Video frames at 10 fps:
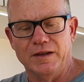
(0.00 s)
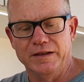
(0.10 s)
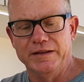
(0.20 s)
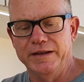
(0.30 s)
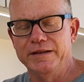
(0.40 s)

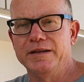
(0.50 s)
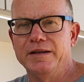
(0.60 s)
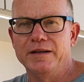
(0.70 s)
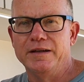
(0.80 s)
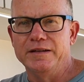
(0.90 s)
Okay.
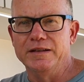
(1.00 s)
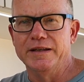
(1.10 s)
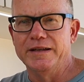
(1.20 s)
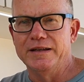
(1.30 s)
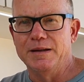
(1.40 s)
You
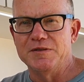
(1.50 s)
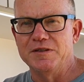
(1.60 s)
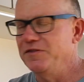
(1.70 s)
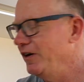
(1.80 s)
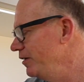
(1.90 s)
link it up
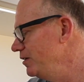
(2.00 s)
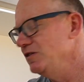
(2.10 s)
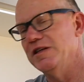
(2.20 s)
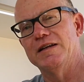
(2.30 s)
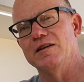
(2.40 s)
to your phone,
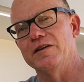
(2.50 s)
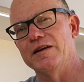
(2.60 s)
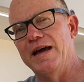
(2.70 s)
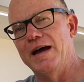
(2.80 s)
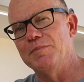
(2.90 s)
you download
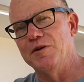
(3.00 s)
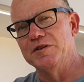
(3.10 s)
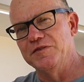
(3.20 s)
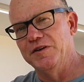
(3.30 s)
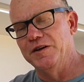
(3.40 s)
an app
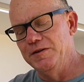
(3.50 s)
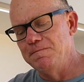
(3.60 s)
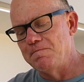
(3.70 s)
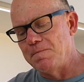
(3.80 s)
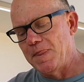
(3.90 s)
on your phone,